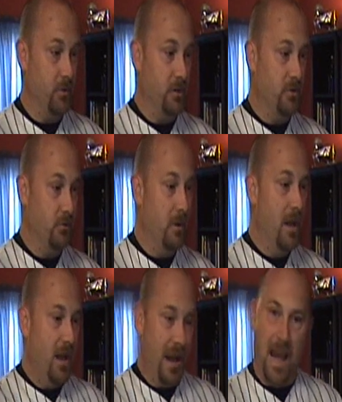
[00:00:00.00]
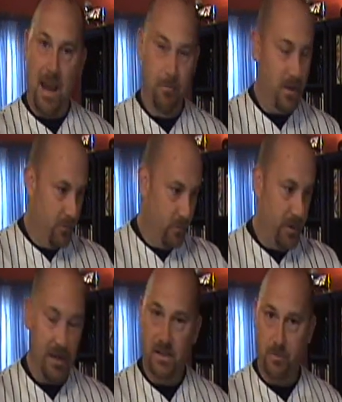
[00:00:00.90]
you can do ambient
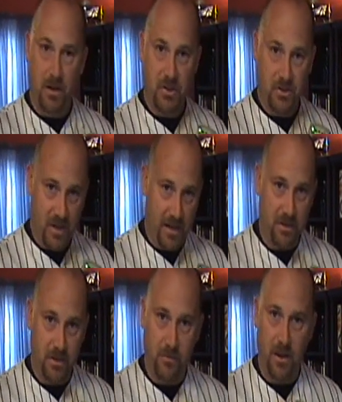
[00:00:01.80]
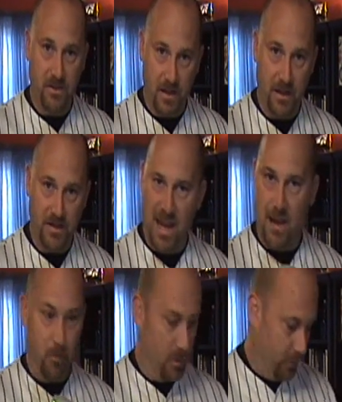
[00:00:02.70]
readings by just setting the device on a
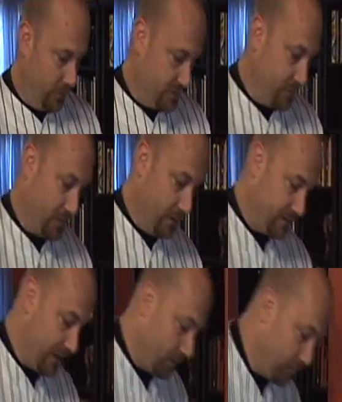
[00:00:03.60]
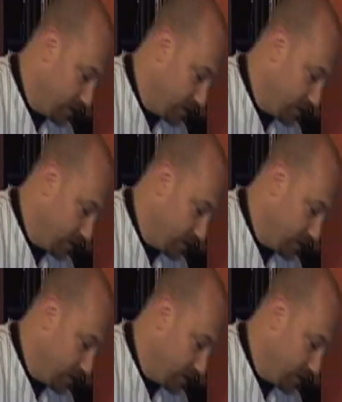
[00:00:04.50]
table or something like that. It'll